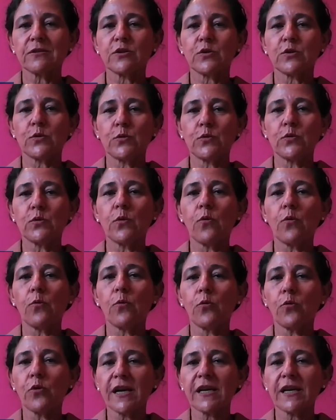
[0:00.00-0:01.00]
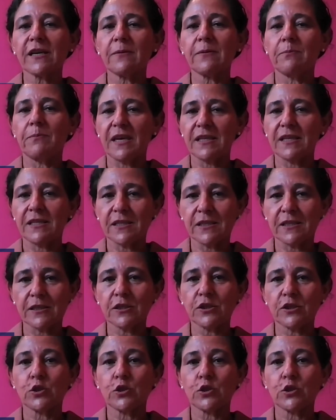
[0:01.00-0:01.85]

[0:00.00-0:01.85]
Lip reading: to work better,